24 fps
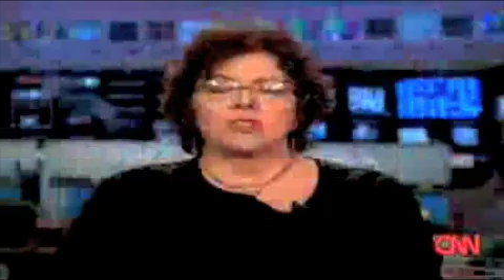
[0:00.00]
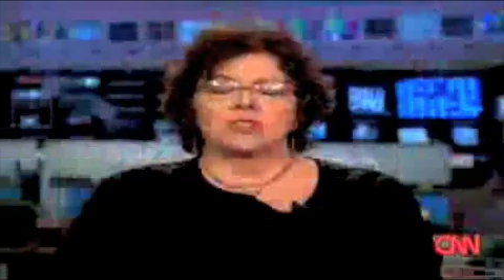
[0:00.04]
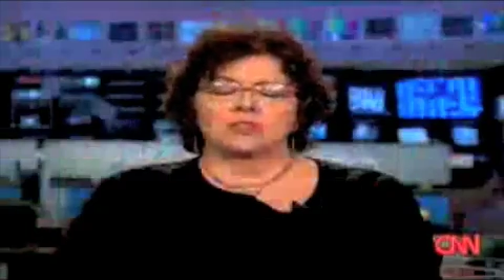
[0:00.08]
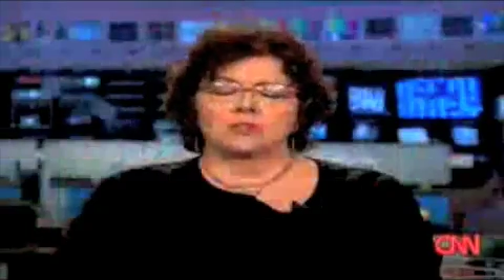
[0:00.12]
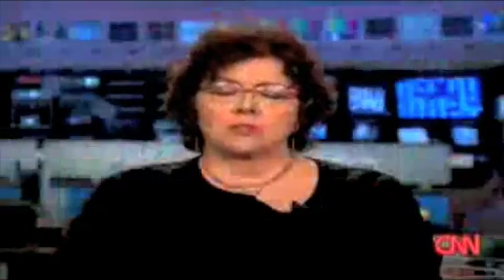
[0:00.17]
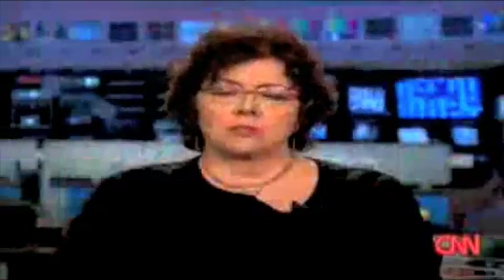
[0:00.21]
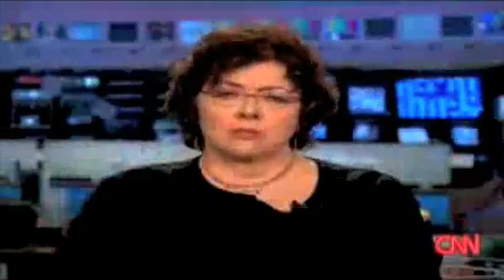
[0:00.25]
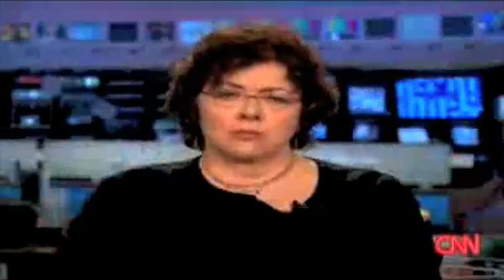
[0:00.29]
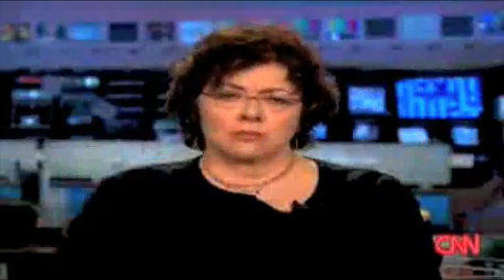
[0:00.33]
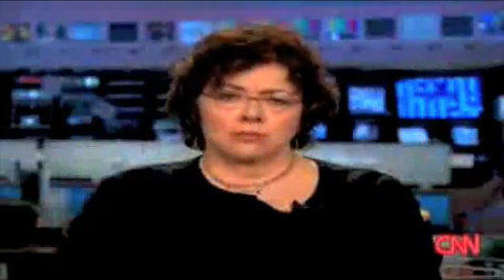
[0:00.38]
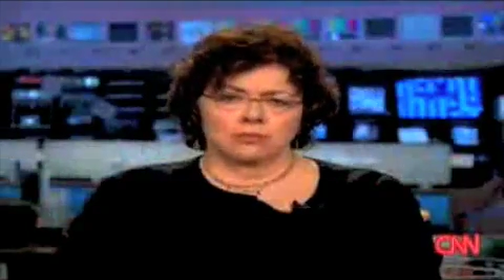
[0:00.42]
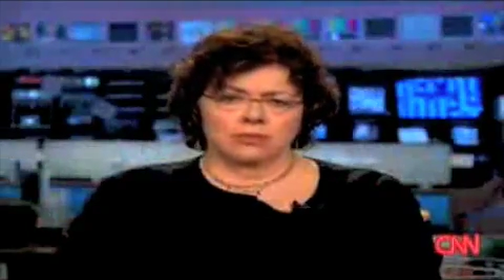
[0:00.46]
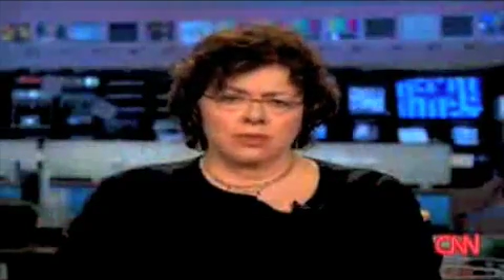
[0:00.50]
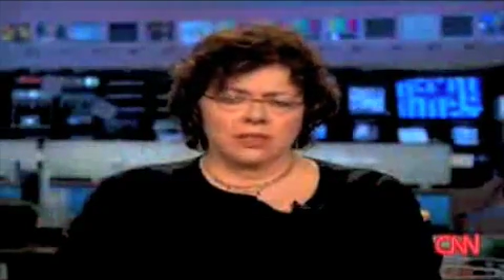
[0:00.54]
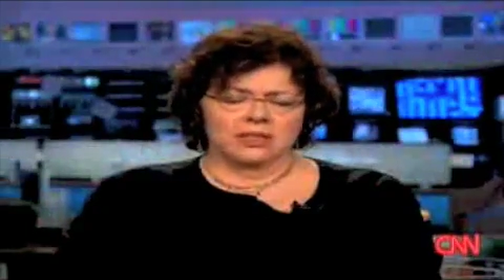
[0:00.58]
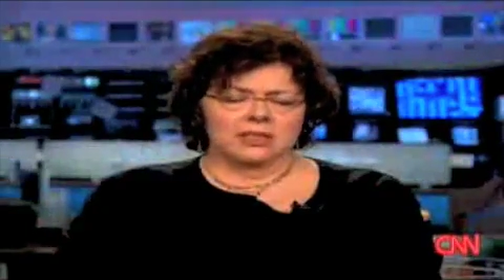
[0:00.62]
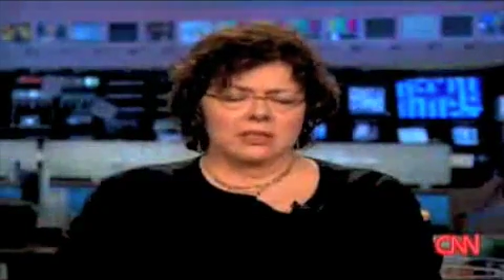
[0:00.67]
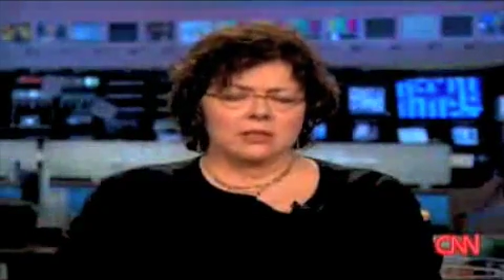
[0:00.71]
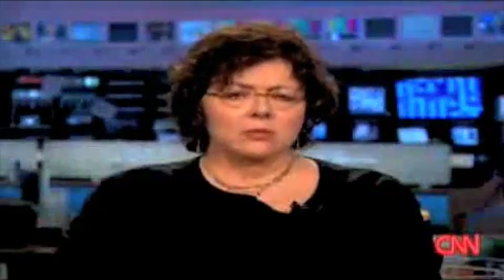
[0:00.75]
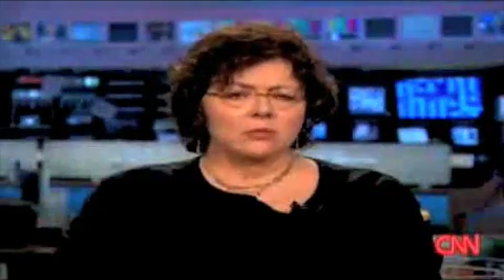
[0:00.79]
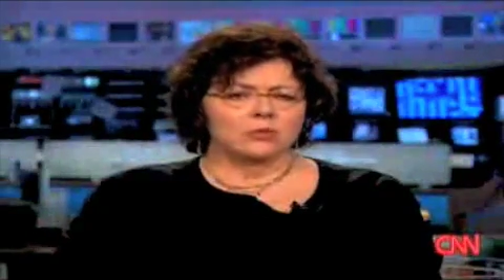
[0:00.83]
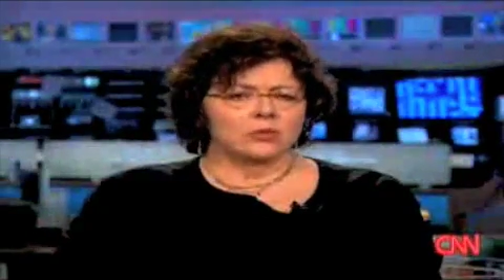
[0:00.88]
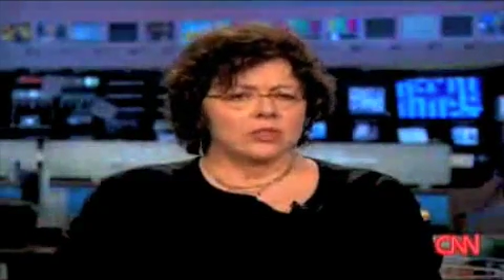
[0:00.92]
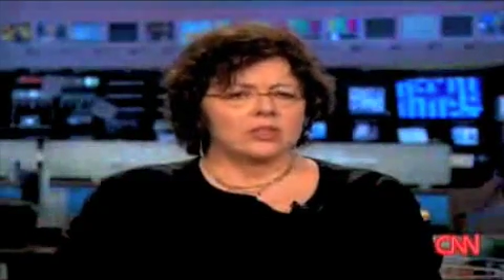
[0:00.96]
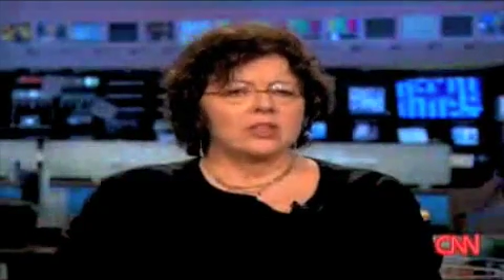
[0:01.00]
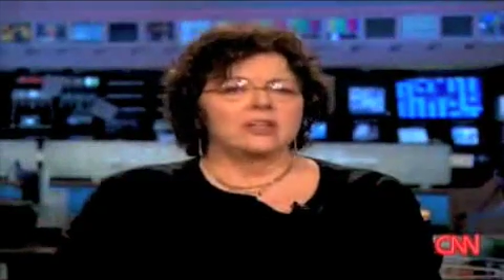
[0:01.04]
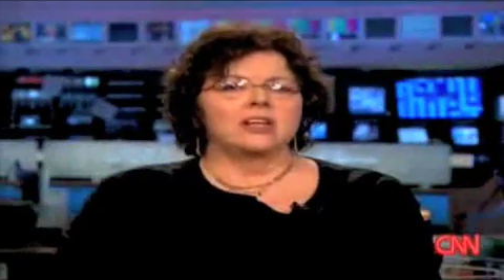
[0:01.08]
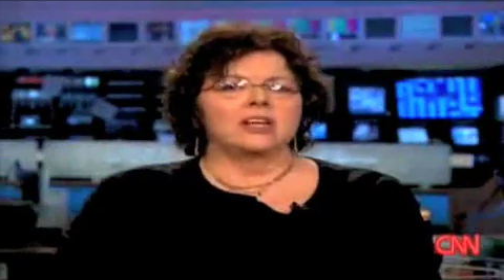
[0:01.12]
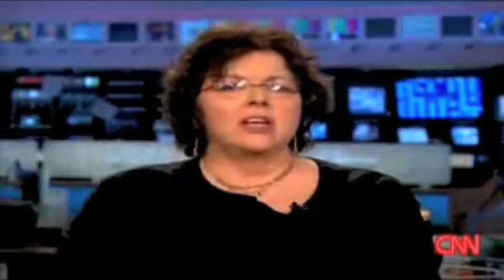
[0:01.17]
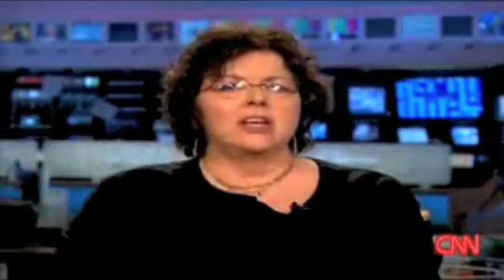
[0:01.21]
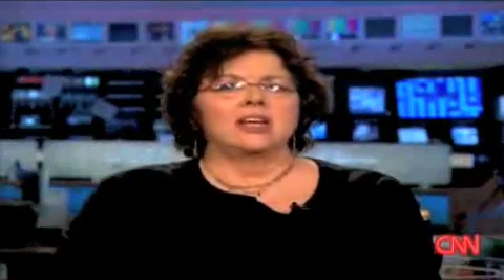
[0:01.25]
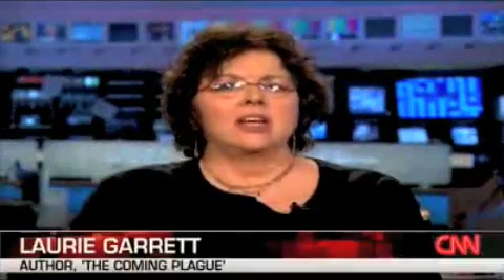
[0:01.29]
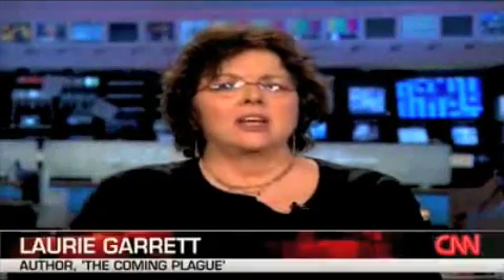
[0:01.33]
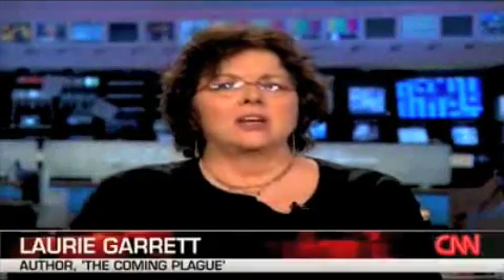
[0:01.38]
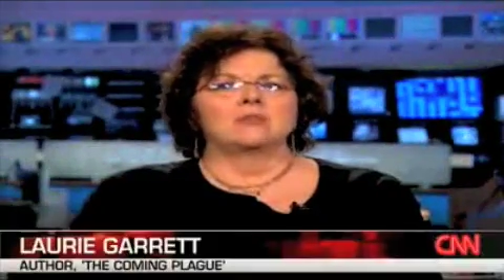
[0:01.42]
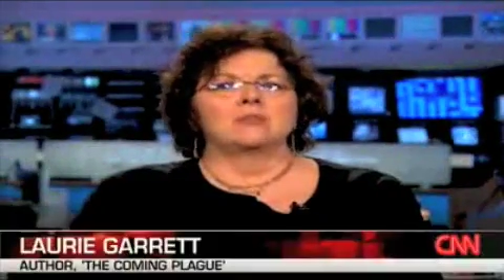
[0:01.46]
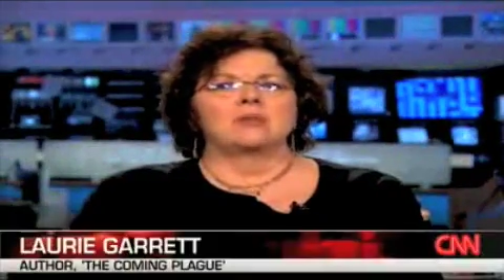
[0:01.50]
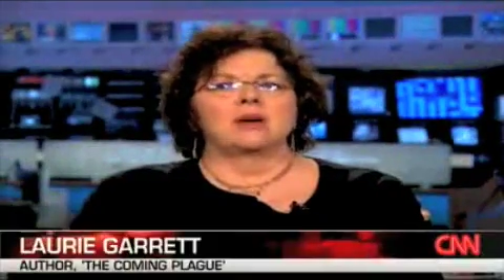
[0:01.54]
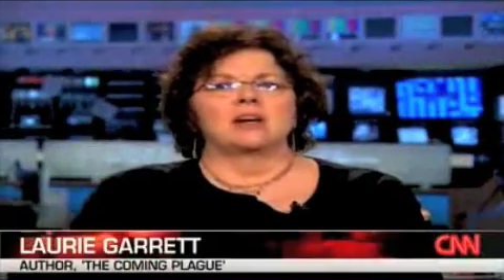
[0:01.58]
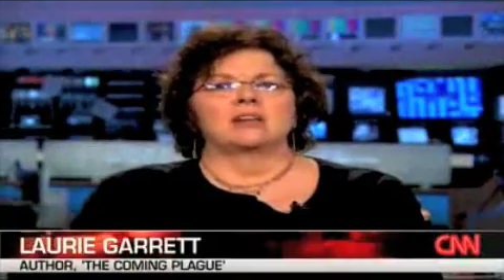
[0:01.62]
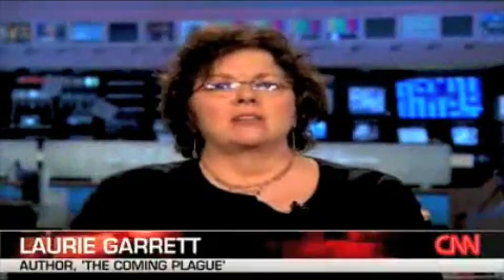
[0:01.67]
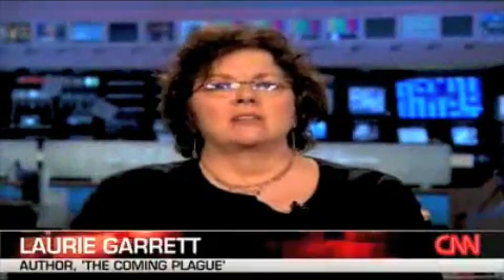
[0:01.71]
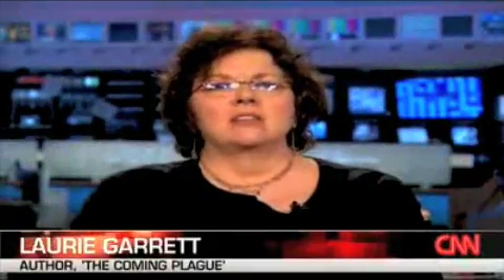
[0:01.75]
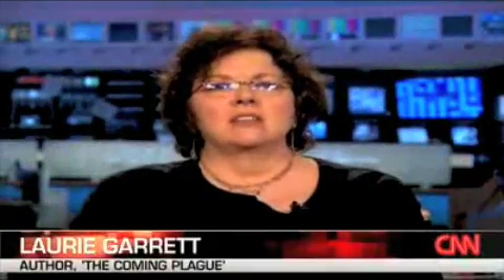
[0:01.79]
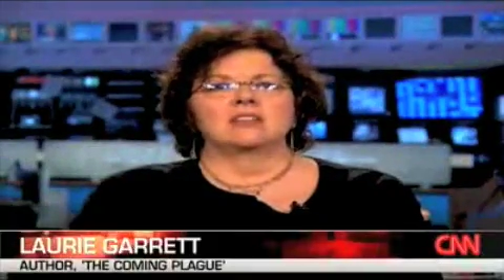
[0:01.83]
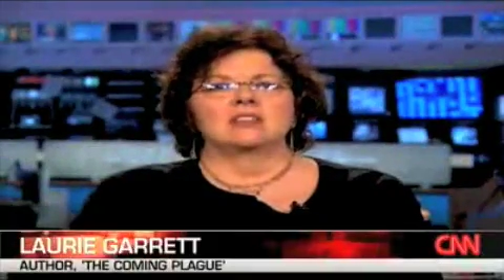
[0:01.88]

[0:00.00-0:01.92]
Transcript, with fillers: What's really worrying about